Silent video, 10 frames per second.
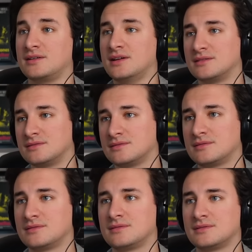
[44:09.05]
Yeah.
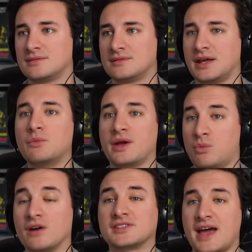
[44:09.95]
It it
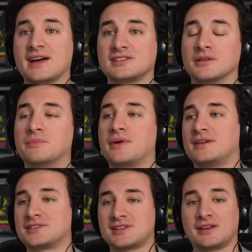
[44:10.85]
was excellent, but
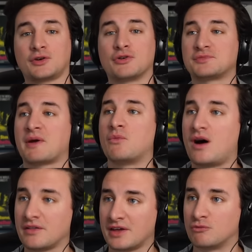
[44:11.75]
as I said, Chris
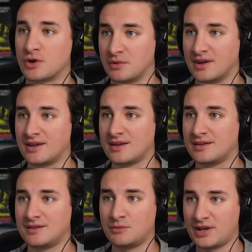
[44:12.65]
Benoit then ruined it,
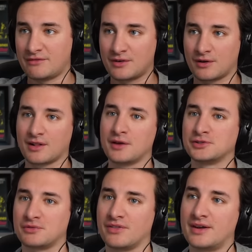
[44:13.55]
and we never got
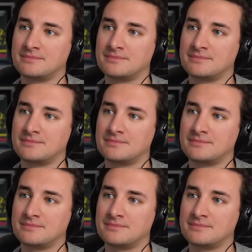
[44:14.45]
closure on that.